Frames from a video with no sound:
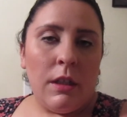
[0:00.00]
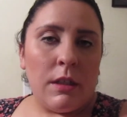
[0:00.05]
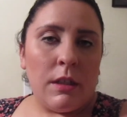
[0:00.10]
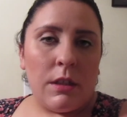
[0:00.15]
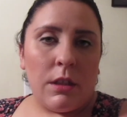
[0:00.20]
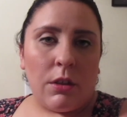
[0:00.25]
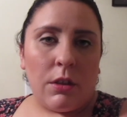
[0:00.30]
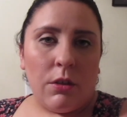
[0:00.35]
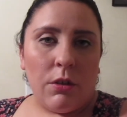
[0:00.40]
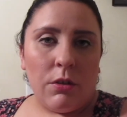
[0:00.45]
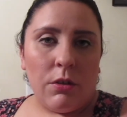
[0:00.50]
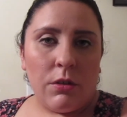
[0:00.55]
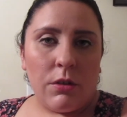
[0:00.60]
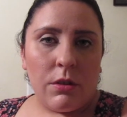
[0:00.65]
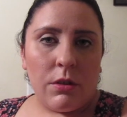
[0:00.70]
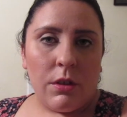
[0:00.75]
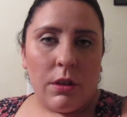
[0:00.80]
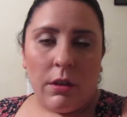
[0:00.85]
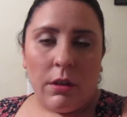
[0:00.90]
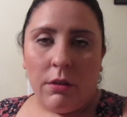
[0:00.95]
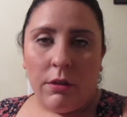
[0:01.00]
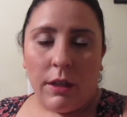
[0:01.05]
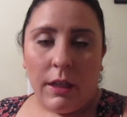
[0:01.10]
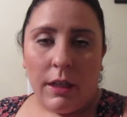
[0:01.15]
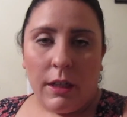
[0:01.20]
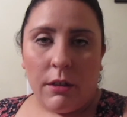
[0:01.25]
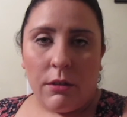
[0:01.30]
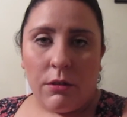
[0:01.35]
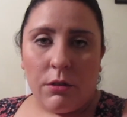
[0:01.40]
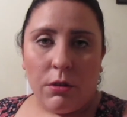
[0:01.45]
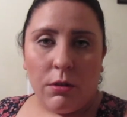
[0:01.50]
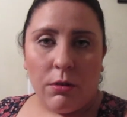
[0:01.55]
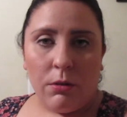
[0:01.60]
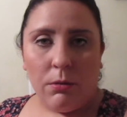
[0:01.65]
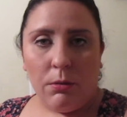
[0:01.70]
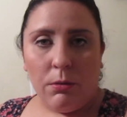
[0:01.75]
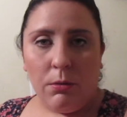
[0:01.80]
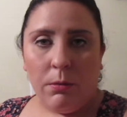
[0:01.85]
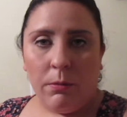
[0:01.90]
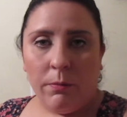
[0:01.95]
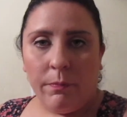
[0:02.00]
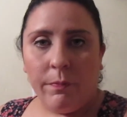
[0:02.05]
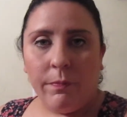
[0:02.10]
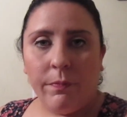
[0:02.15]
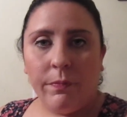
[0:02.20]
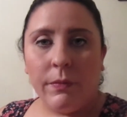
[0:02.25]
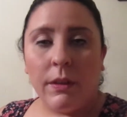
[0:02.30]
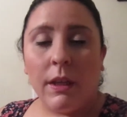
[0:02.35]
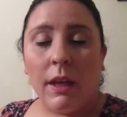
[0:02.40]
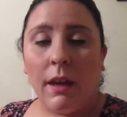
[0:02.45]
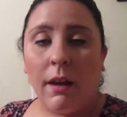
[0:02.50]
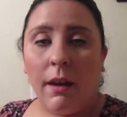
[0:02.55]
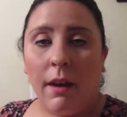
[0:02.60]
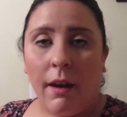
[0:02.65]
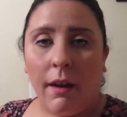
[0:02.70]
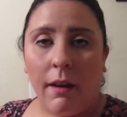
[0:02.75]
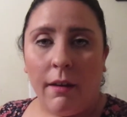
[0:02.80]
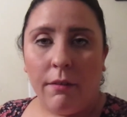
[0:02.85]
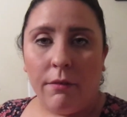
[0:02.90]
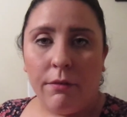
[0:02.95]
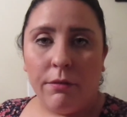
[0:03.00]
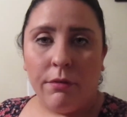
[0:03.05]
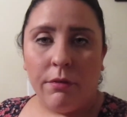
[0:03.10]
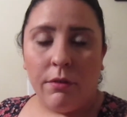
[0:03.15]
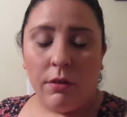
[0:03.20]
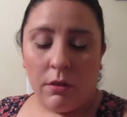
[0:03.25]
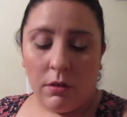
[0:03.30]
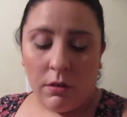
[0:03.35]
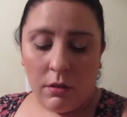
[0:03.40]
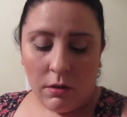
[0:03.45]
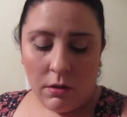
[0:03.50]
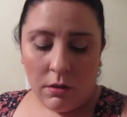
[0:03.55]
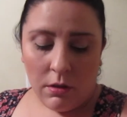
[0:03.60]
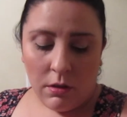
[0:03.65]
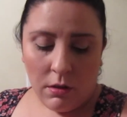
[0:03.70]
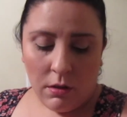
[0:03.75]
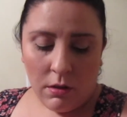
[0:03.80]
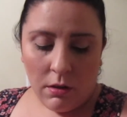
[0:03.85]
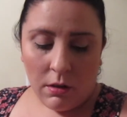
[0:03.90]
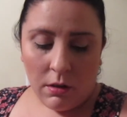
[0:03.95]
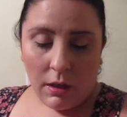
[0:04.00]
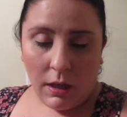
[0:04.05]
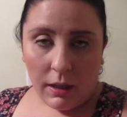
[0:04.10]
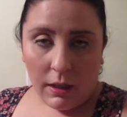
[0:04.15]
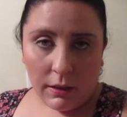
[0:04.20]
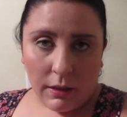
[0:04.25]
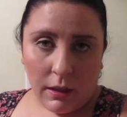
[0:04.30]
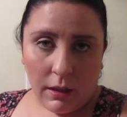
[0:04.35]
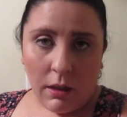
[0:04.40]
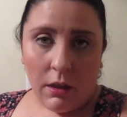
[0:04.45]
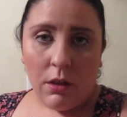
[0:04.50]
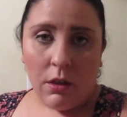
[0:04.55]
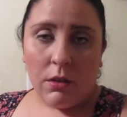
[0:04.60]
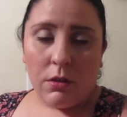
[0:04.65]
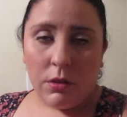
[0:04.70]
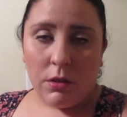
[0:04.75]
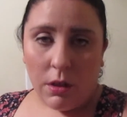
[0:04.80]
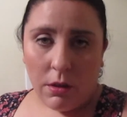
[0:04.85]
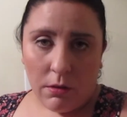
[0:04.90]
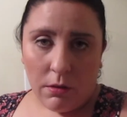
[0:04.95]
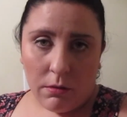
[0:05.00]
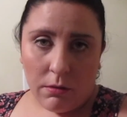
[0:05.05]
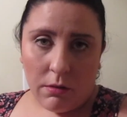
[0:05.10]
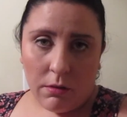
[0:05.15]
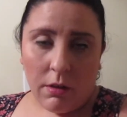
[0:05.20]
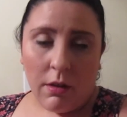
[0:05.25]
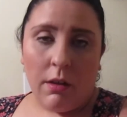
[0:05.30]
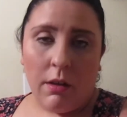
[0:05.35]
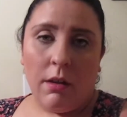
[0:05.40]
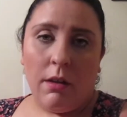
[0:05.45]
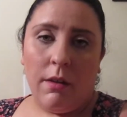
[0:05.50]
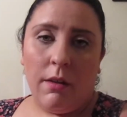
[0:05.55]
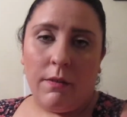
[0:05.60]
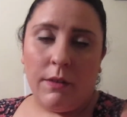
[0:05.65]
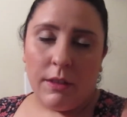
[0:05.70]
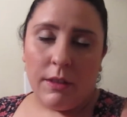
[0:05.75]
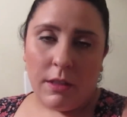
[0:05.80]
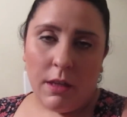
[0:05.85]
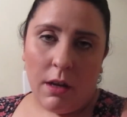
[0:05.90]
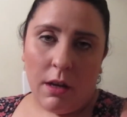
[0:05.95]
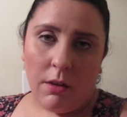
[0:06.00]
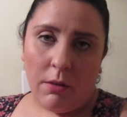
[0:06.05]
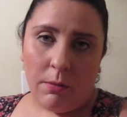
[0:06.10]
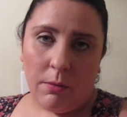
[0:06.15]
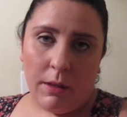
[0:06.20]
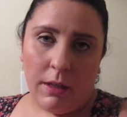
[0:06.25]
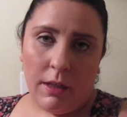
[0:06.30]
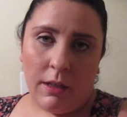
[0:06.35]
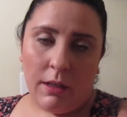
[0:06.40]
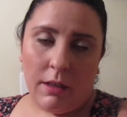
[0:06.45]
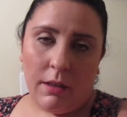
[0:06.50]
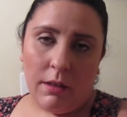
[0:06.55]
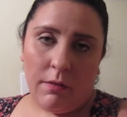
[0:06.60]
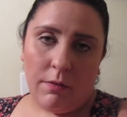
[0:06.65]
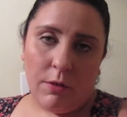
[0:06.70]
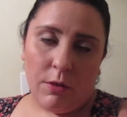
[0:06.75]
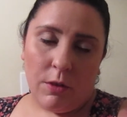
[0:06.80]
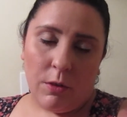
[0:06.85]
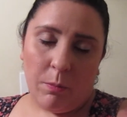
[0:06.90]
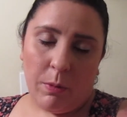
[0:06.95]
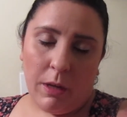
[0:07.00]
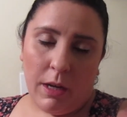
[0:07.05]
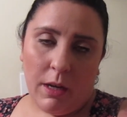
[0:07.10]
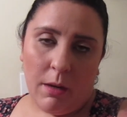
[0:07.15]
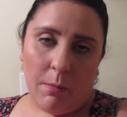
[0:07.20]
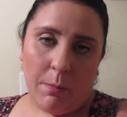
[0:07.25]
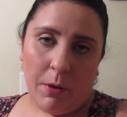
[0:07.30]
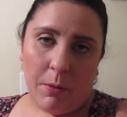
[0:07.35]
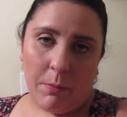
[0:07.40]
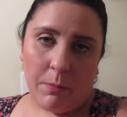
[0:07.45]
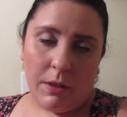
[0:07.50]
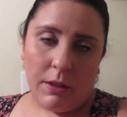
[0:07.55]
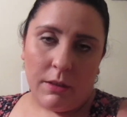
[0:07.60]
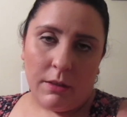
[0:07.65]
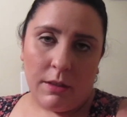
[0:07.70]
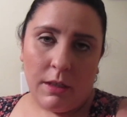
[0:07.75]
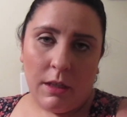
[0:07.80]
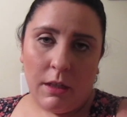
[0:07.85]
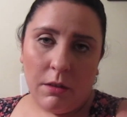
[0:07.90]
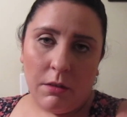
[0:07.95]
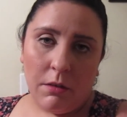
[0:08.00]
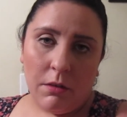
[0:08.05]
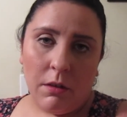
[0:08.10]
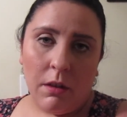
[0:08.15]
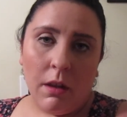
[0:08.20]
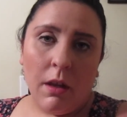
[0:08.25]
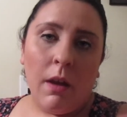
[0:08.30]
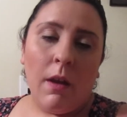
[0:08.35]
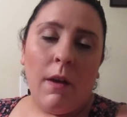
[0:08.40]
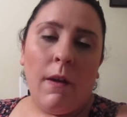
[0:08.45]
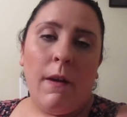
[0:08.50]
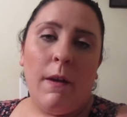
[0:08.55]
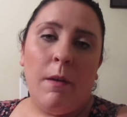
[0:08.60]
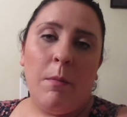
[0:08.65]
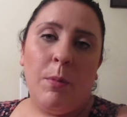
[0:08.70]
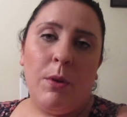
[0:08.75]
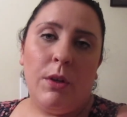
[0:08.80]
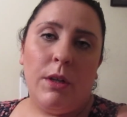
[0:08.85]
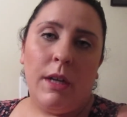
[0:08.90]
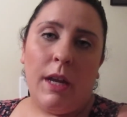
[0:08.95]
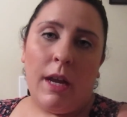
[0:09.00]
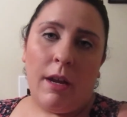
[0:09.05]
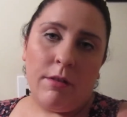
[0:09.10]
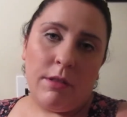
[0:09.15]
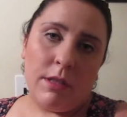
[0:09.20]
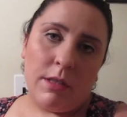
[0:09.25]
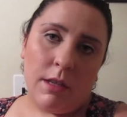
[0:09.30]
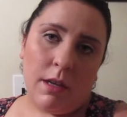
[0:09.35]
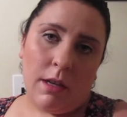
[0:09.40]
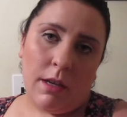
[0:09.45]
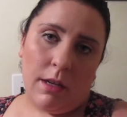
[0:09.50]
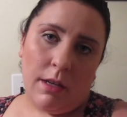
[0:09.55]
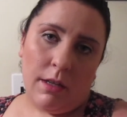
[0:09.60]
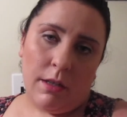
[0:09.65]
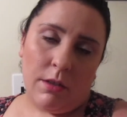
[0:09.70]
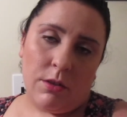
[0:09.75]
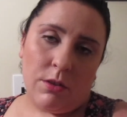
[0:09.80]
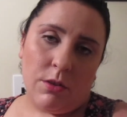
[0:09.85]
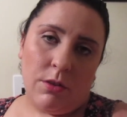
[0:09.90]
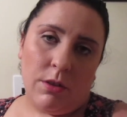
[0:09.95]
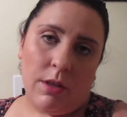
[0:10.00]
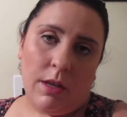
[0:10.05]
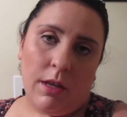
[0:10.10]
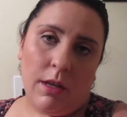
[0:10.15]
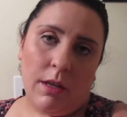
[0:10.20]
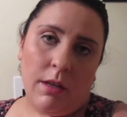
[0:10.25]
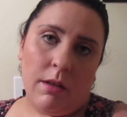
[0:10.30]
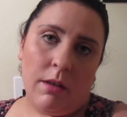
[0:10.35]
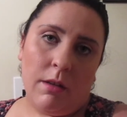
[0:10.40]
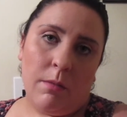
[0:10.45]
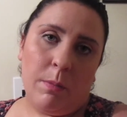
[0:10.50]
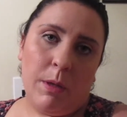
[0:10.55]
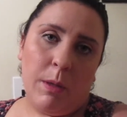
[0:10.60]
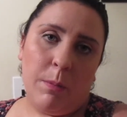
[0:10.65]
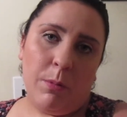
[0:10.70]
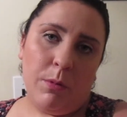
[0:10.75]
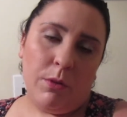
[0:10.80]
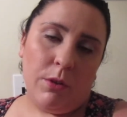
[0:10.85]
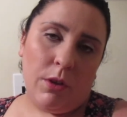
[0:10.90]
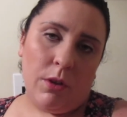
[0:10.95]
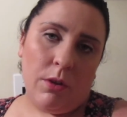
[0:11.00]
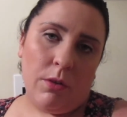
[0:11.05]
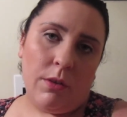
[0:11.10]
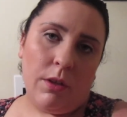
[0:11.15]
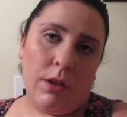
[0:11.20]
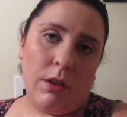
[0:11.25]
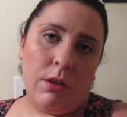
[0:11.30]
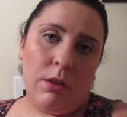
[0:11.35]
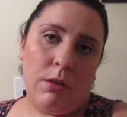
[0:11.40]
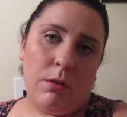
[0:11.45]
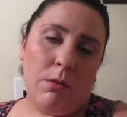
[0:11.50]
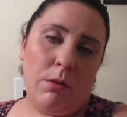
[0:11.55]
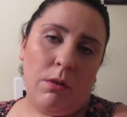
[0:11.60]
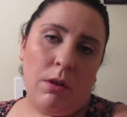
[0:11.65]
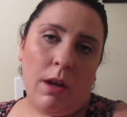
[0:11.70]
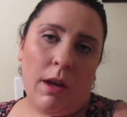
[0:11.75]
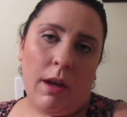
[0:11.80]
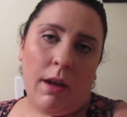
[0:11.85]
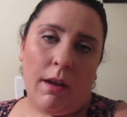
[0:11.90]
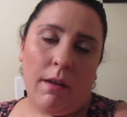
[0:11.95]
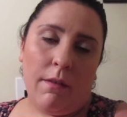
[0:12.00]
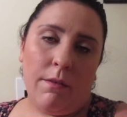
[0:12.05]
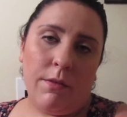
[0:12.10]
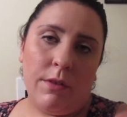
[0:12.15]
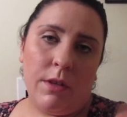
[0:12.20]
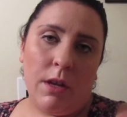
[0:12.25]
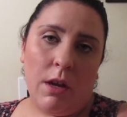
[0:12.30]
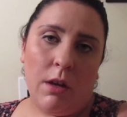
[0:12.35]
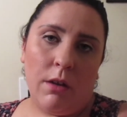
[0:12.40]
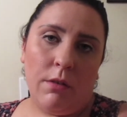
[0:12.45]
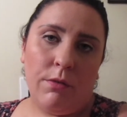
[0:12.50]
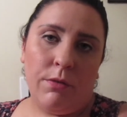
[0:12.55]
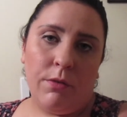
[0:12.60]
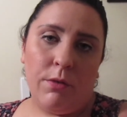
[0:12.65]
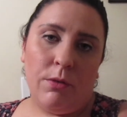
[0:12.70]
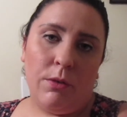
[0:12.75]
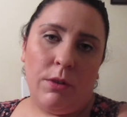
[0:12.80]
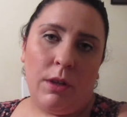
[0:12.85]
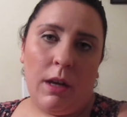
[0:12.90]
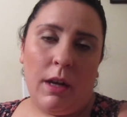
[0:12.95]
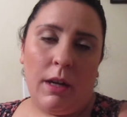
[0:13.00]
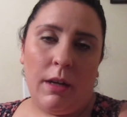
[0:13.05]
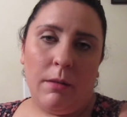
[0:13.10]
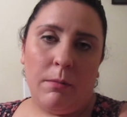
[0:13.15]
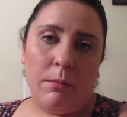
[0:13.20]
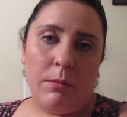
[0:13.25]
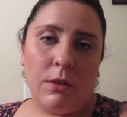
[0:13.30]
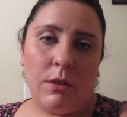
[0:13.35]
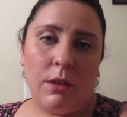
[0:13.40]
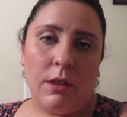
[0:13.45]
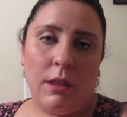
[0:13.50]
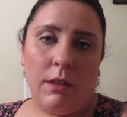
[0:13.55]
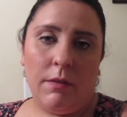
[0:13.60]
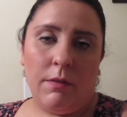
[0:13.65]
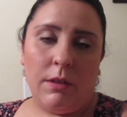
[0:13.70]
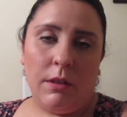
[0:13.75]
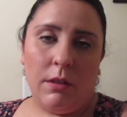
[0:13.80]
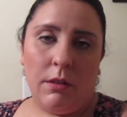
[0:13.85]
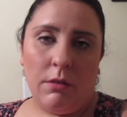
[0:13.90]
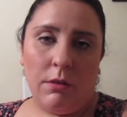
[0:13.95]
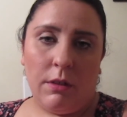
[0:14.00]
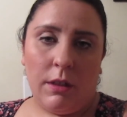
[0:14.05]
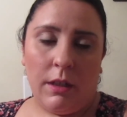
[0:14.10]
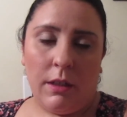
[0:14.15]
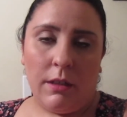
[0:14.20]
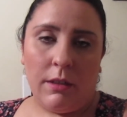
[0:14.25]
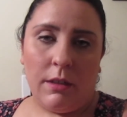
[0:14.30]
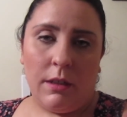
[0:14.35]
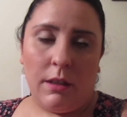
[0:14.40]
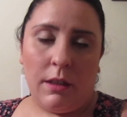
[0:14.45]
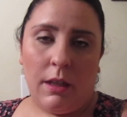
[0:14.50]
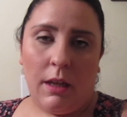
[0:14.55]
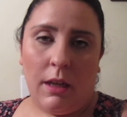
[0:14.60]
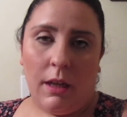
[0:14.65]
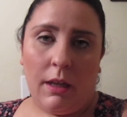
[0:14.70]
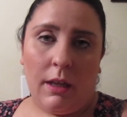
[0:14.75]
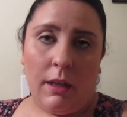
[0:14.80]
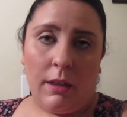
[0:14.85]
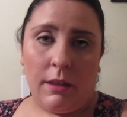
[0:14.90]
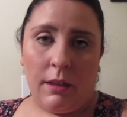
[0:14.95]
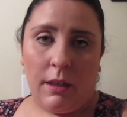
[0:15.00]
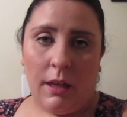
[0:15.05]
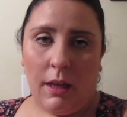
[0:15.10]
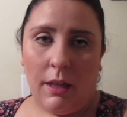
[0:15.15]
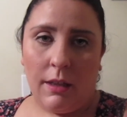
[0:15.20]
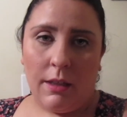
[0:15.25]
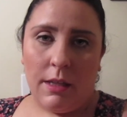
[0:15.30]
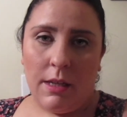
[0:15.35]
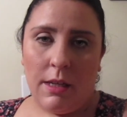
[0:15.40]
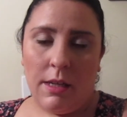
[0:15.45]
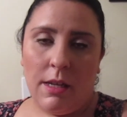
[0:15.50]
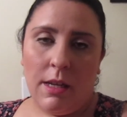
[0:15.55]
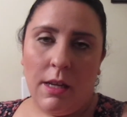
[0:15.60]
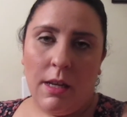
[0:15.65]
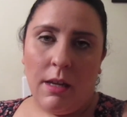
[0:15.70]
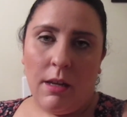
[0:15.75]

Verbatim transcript: stickers to little kids who can't have candy. So if this Halloween, if you could paint a pumpkin teal and put it outside so that people know that you have non-food items to give to little kids that can't get the candy,